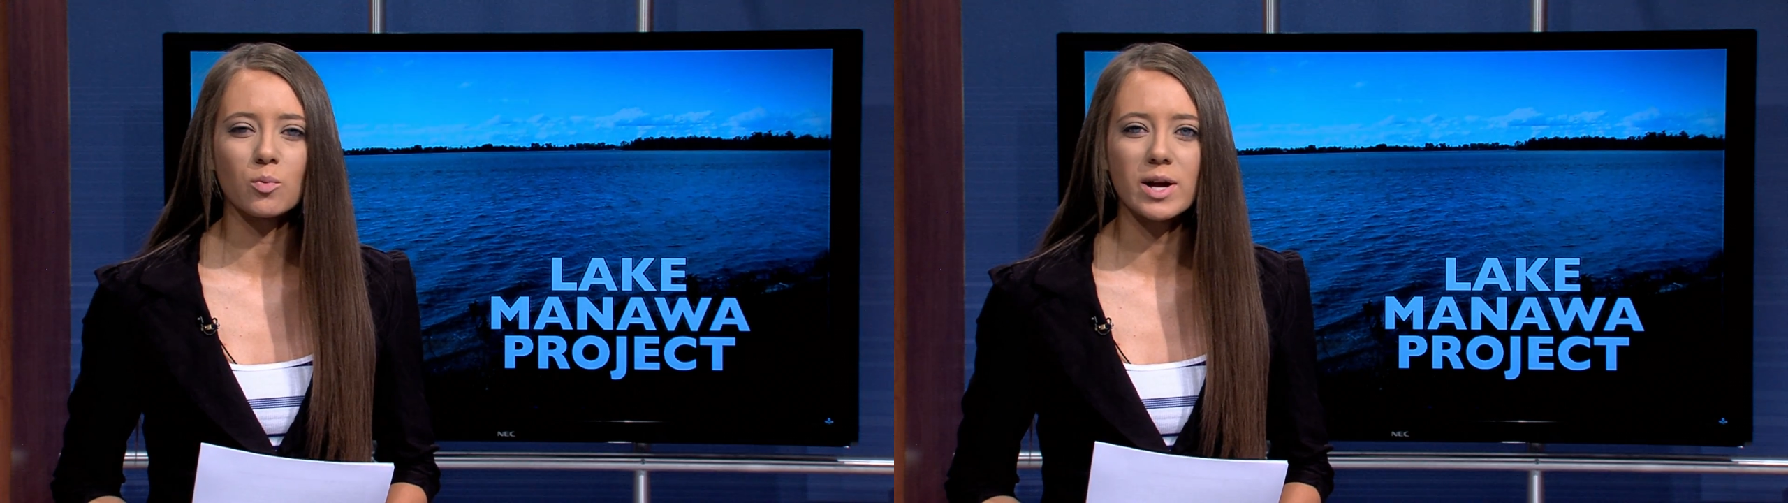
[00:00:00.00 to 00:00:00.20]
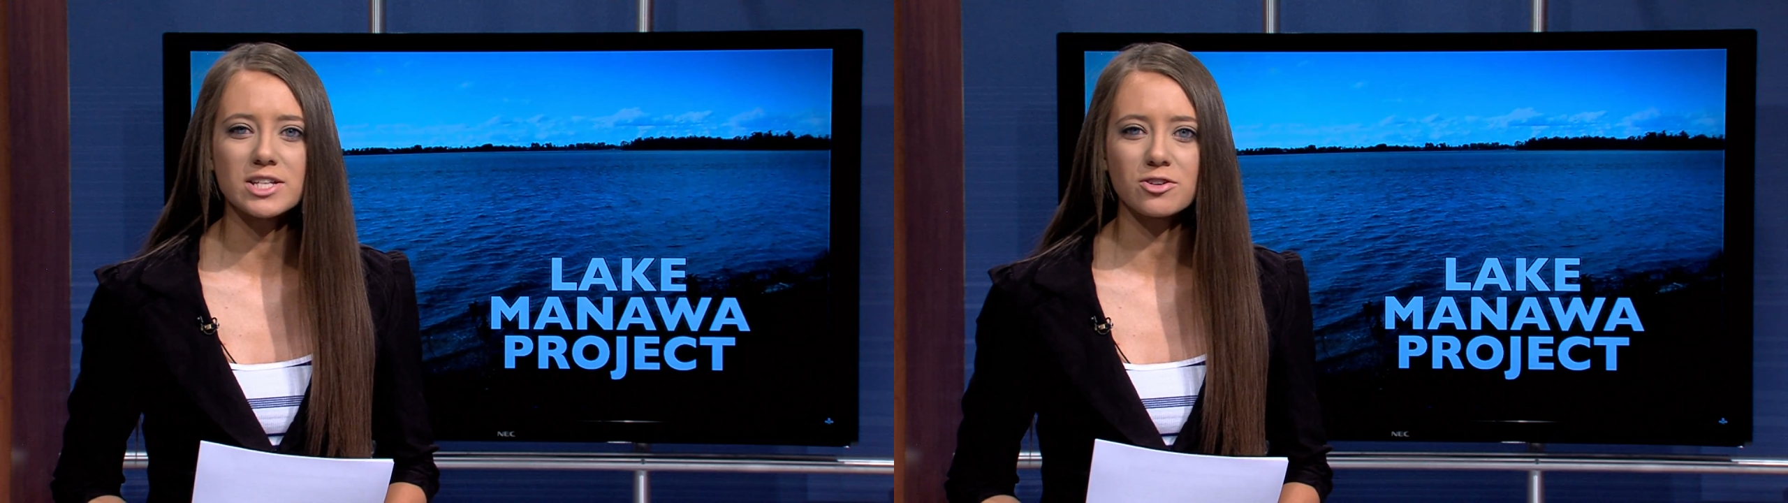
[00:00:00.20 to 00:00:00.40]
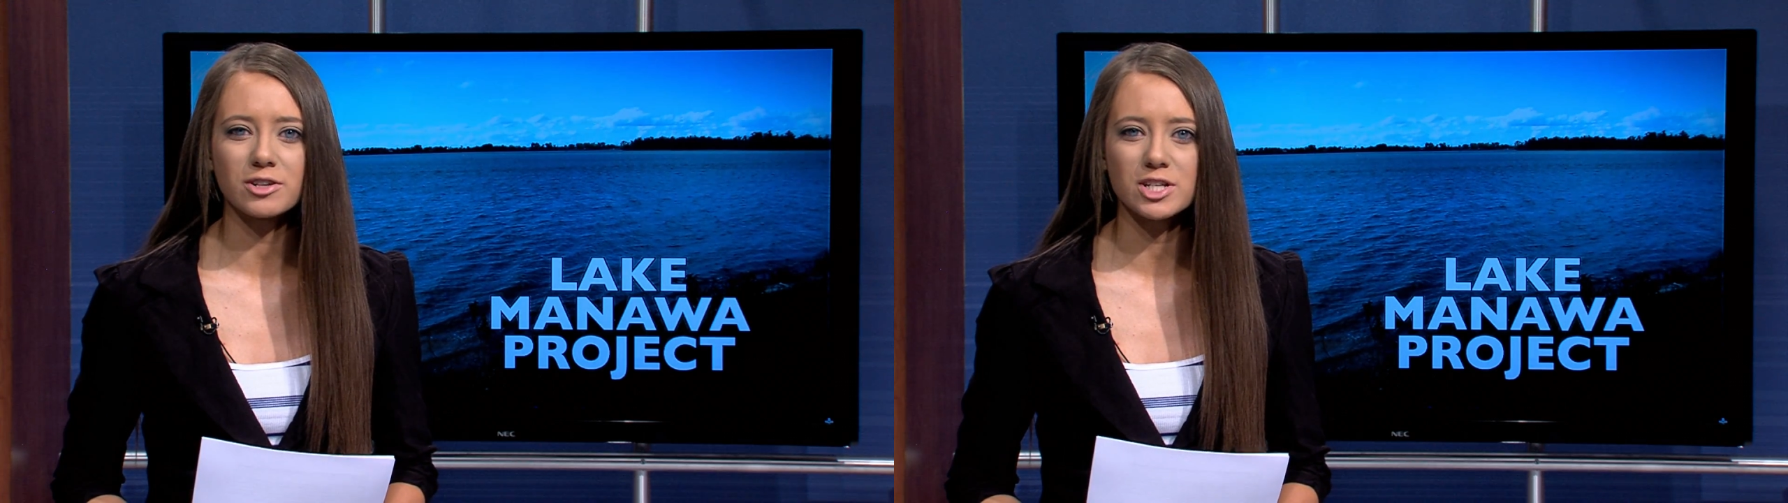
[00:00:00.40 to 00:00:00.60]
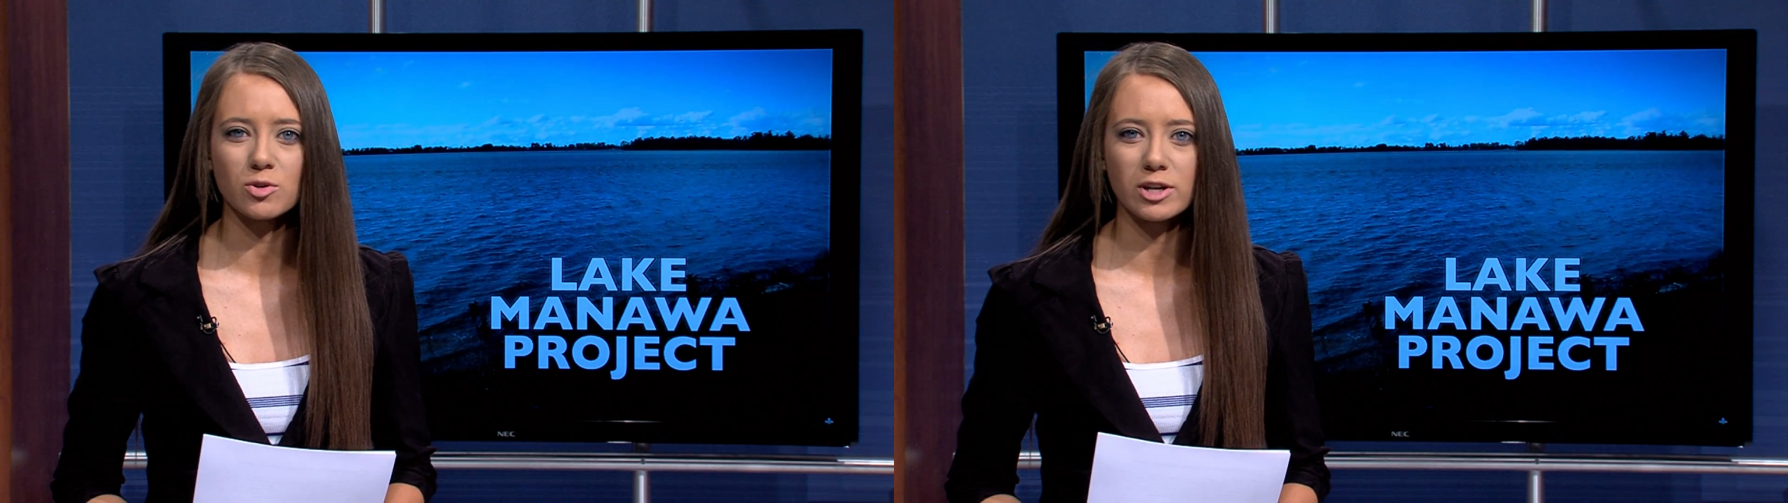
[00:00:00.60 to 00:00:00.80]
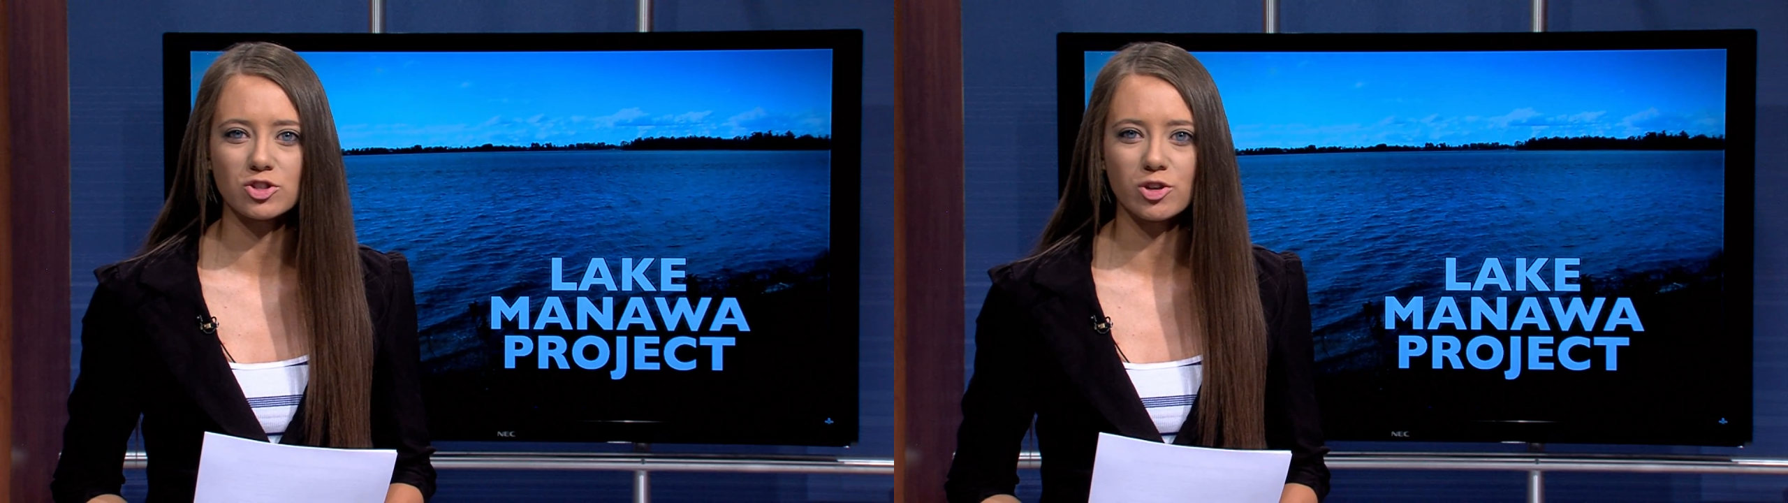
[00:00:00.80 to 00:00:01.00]
Western
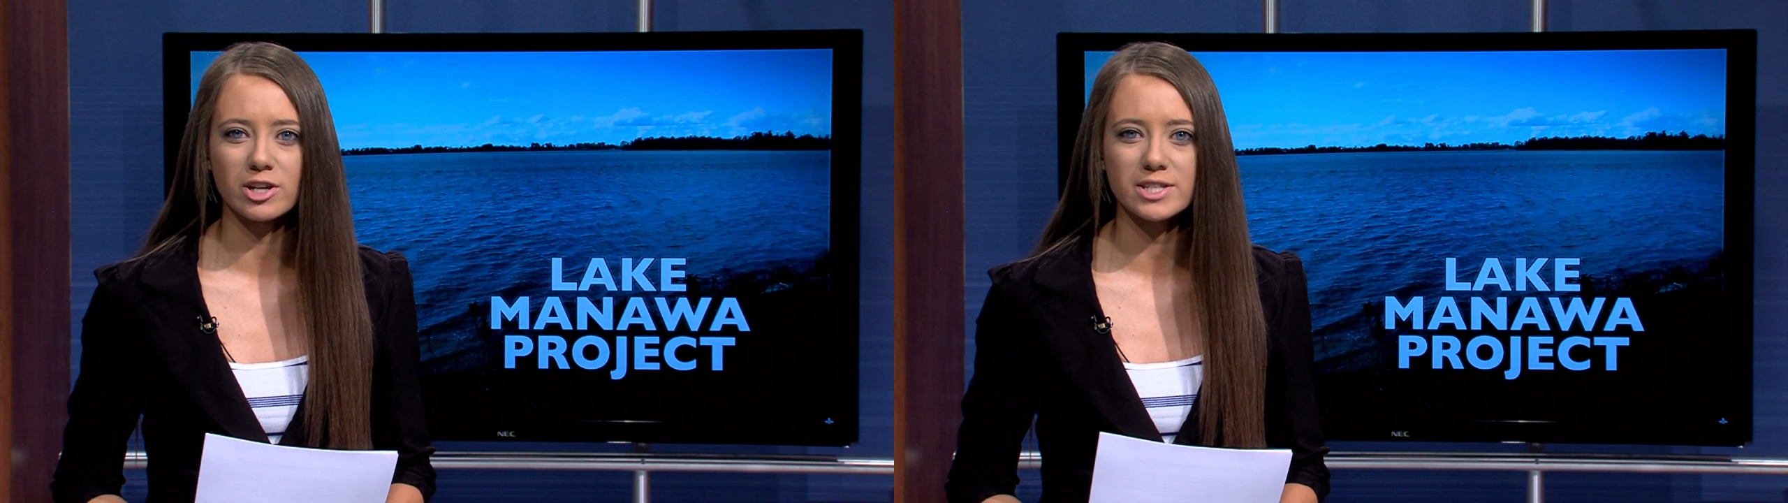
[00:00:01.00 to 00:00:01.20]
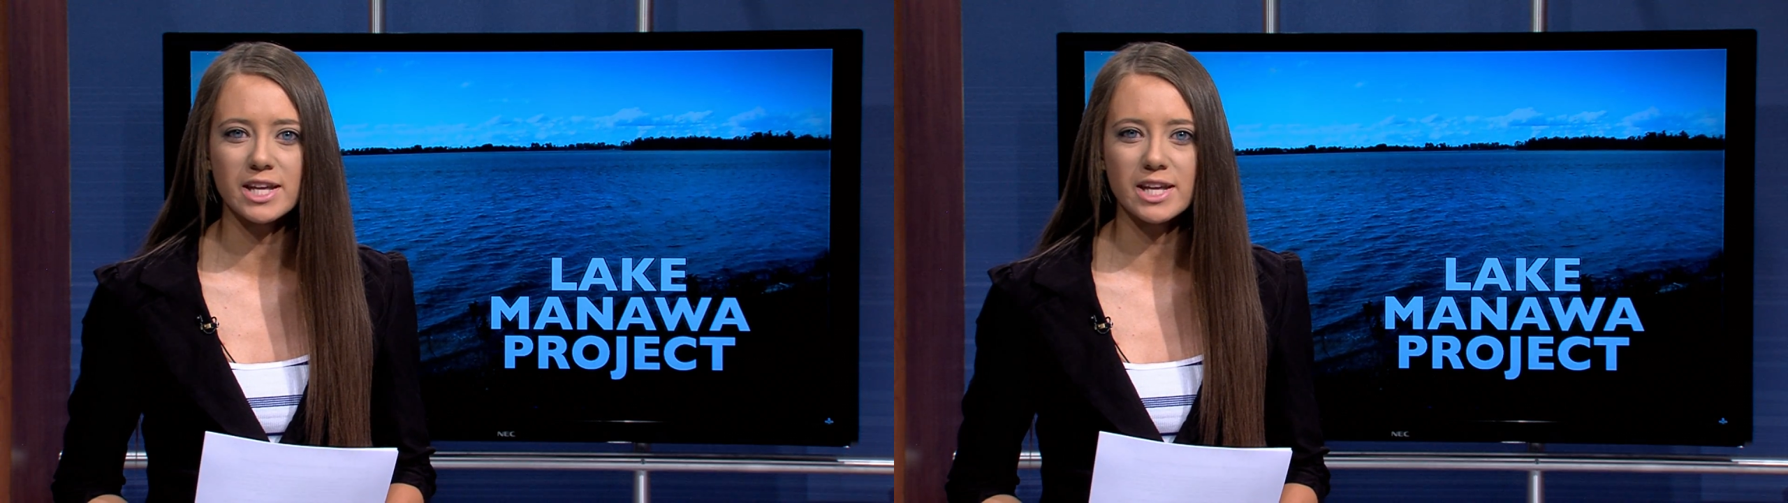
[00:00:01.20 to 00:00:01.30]
Historic Trails